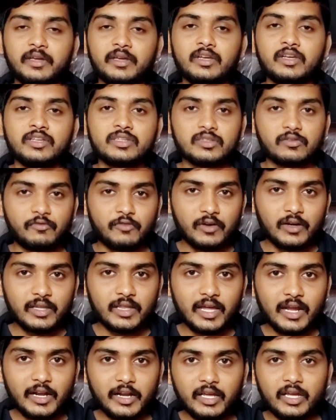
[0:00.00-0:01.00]
So for
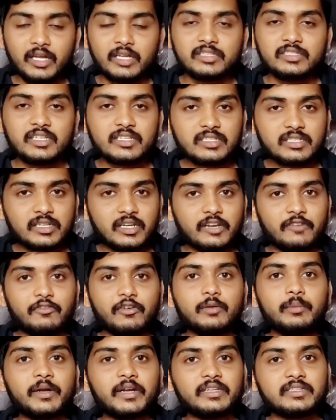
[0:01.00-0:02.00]
that just refer
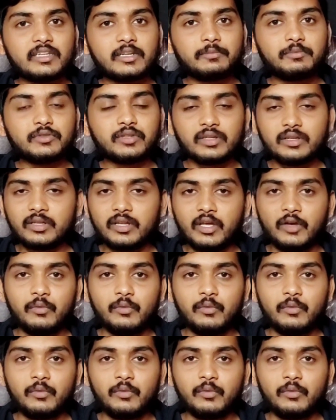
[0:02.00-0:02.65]
my description